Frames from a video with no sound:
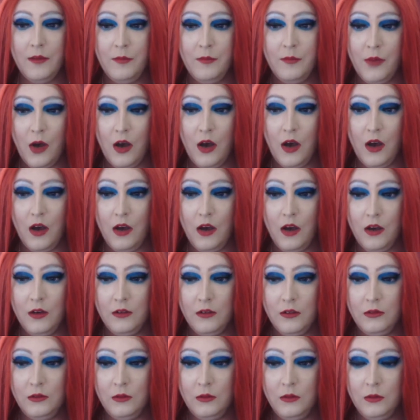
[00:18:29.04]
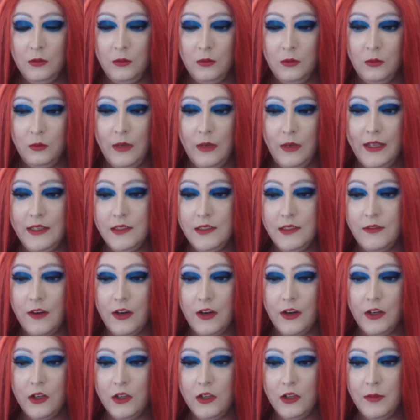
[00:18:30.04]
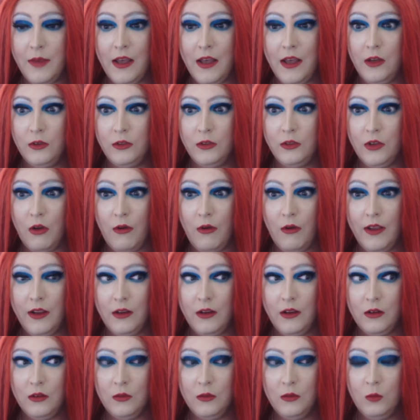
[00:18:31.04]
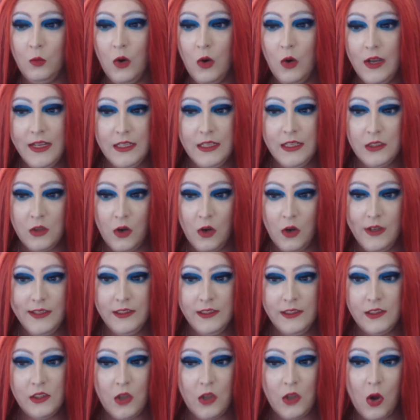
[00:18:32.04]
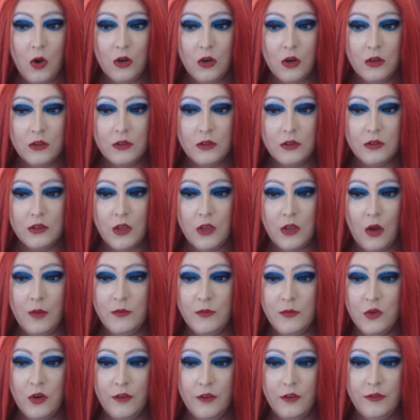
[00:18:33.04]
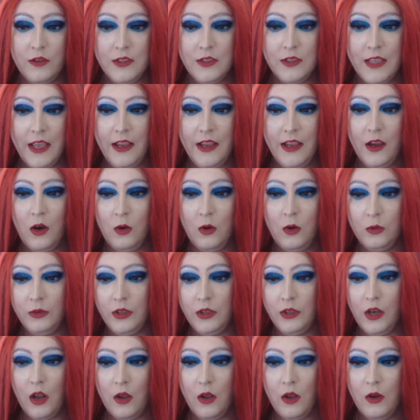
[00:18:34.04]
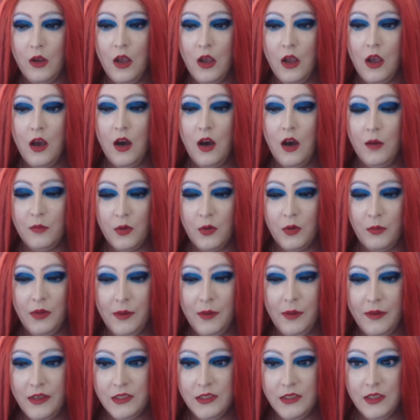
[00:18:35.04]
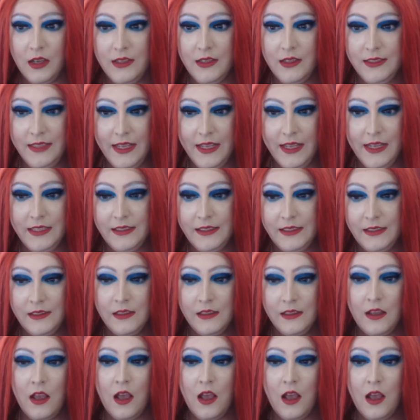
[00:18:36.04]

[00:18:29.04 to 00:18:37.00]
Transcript: But Wayne is very good about knowing what he's got in stock, so I'm sure if you say, oh, you know, I'm probably about size this,